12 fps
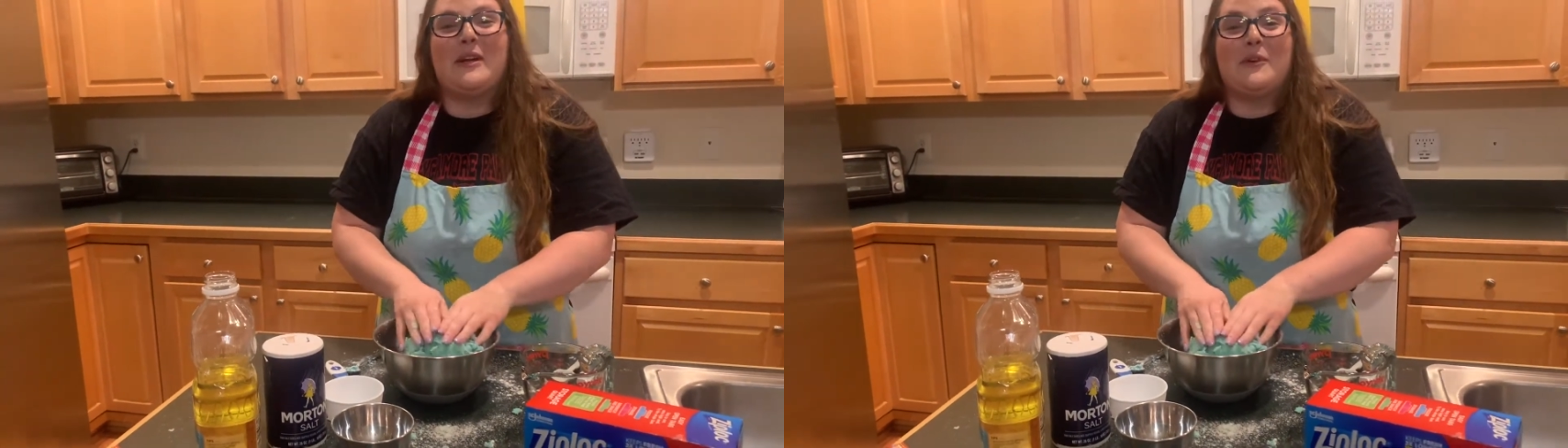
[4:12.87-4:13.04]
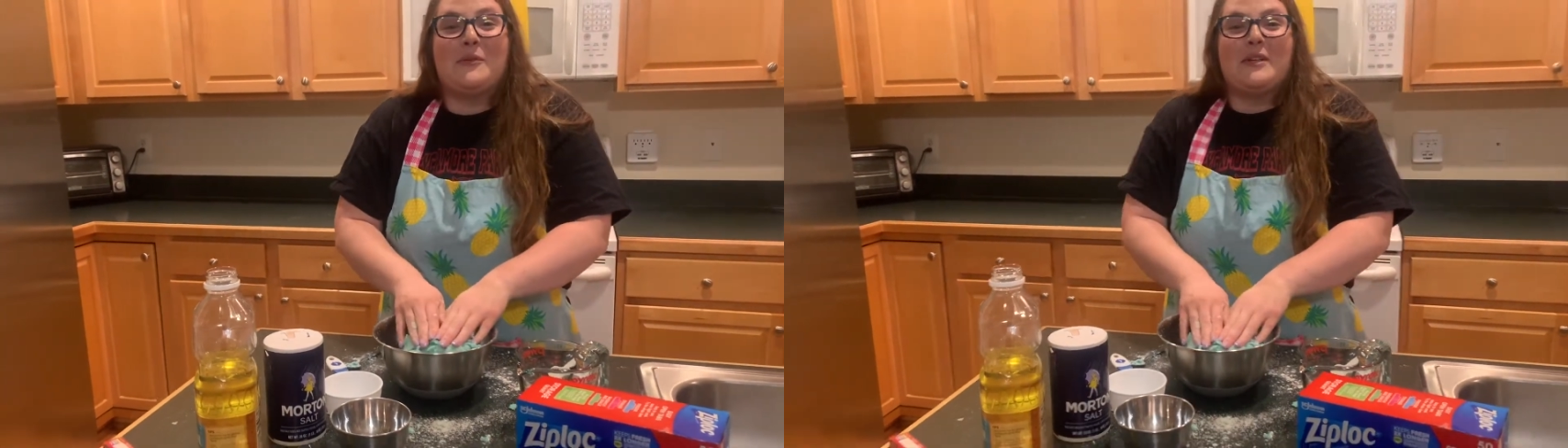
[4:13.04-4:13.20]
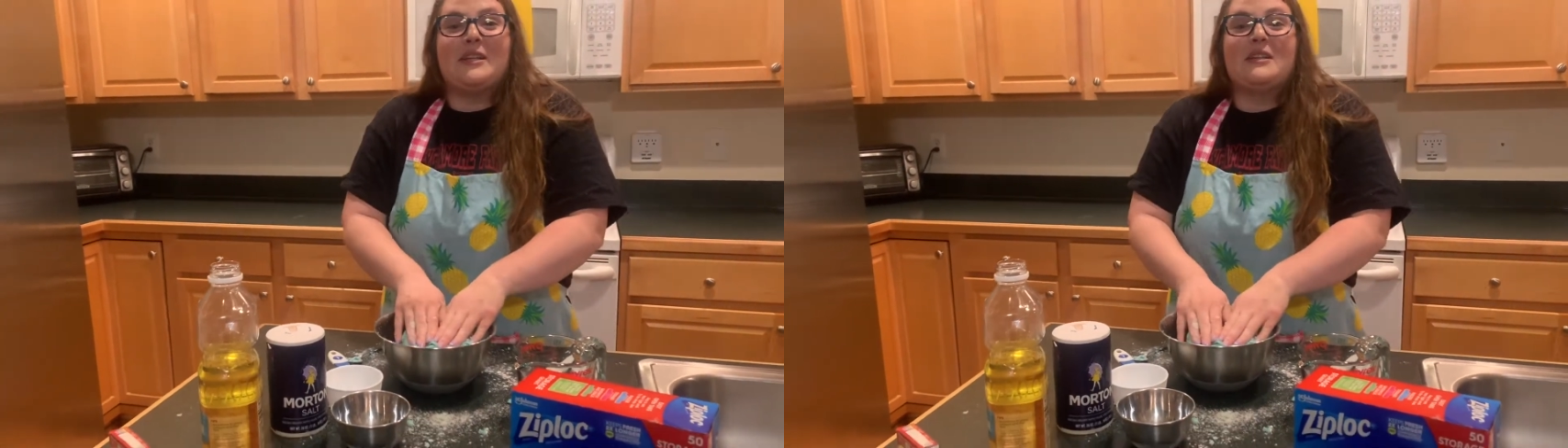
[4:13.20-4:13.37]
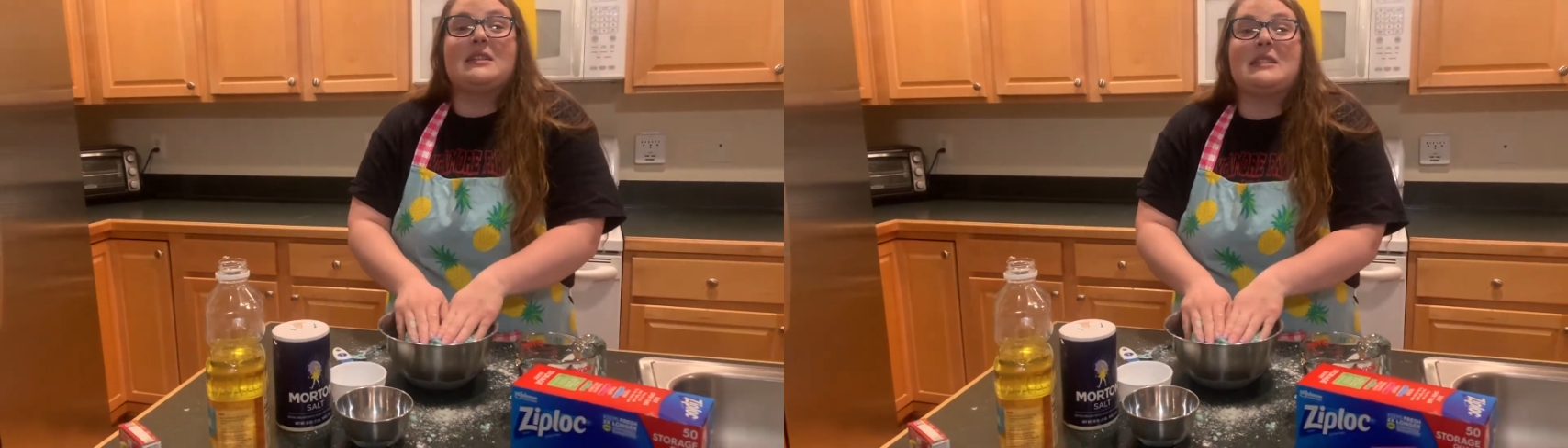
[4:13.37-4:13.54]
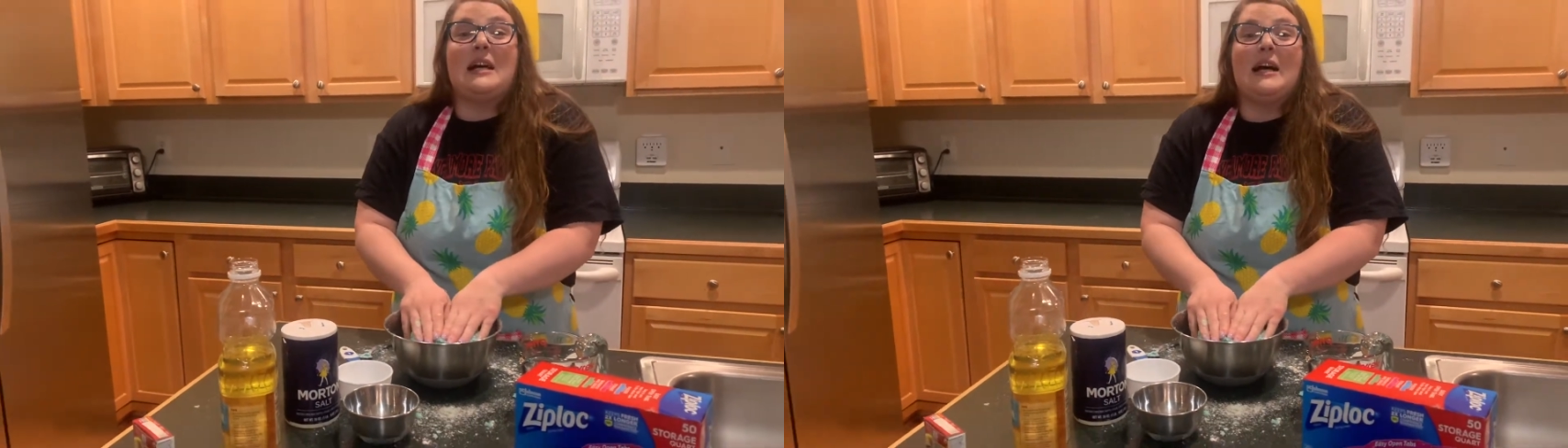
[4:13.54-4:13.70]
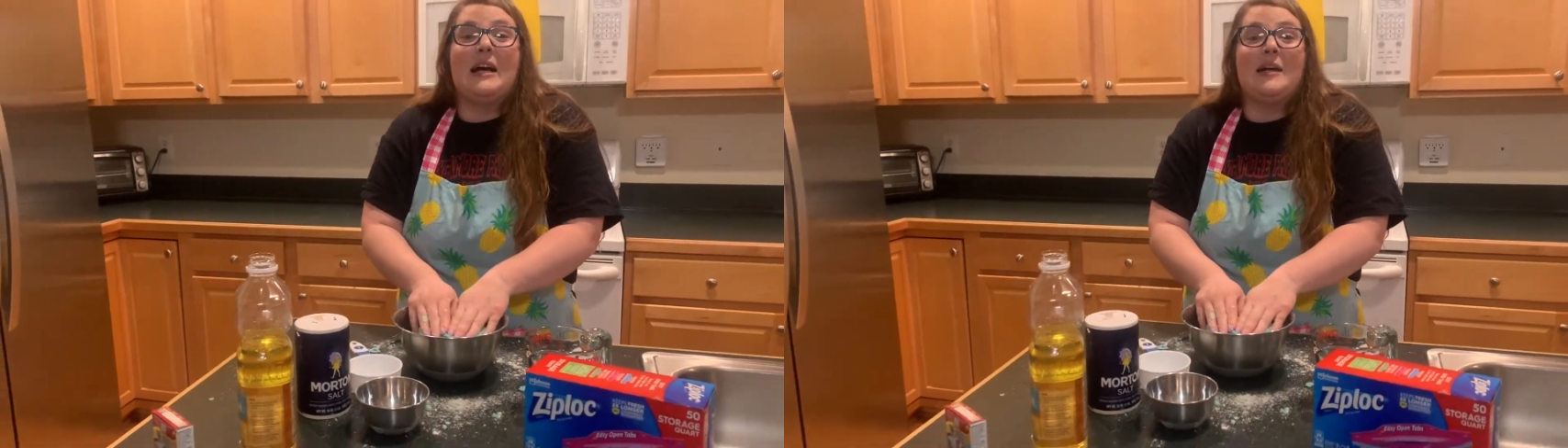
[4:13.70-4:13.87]
a really good
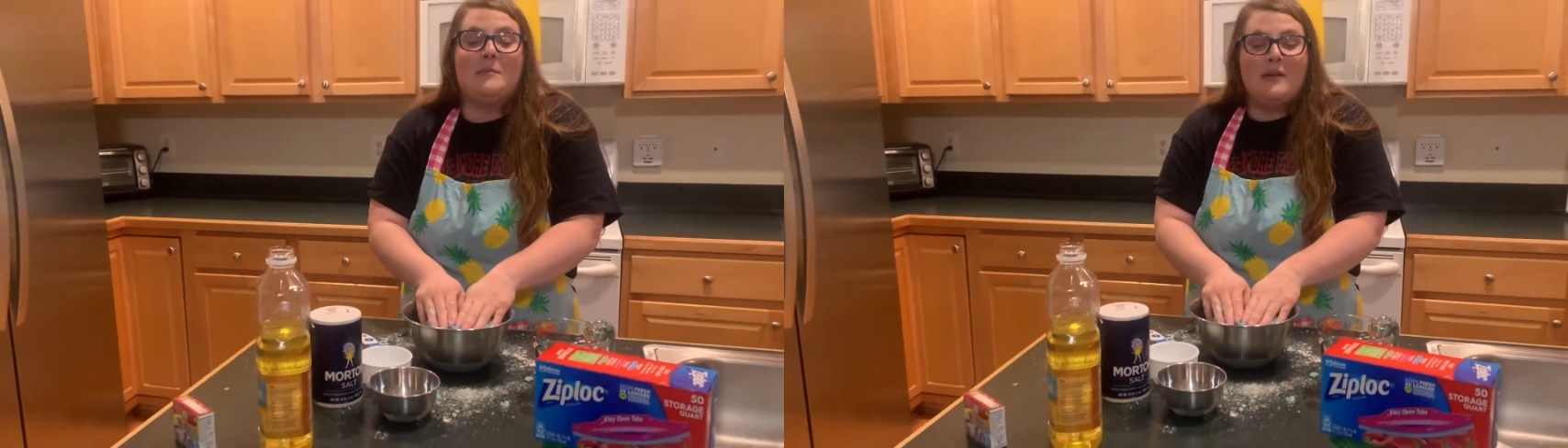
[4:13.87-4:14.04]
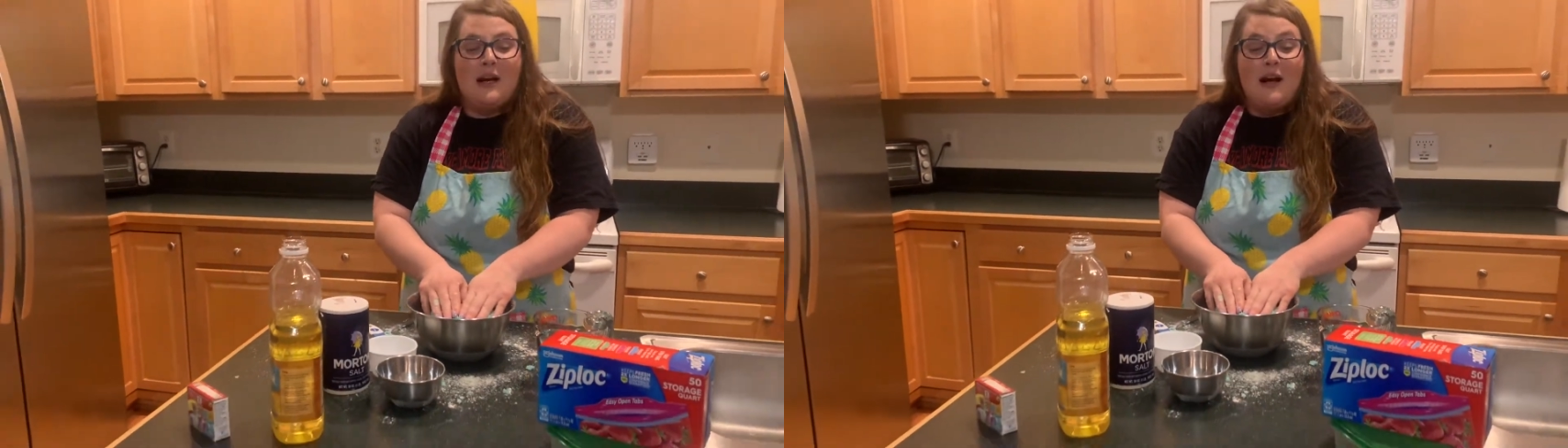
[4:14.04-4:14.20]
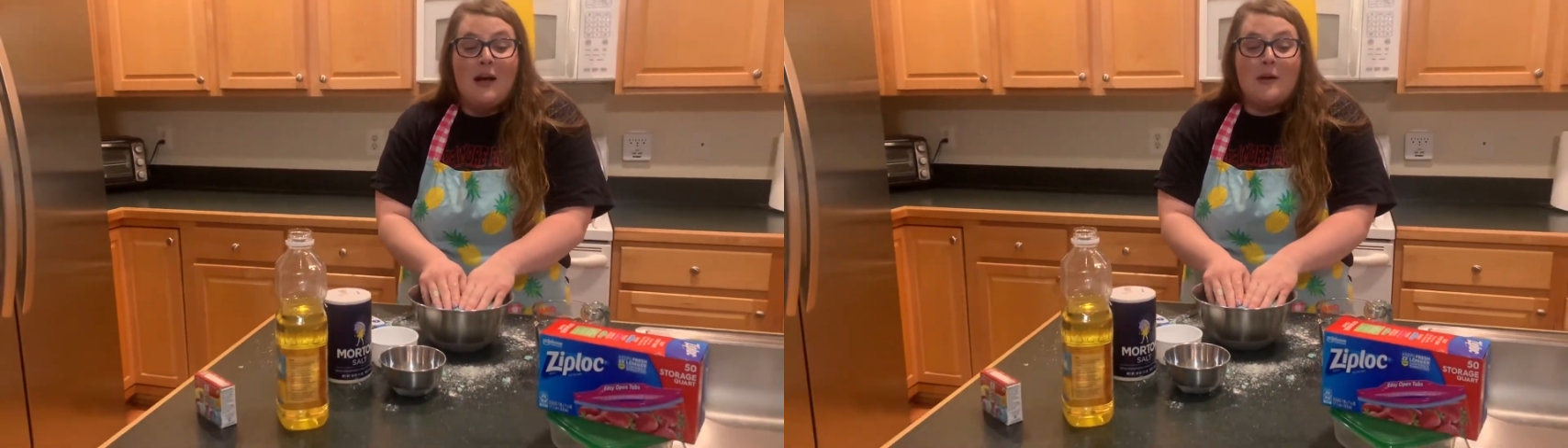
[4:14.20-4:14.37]
time.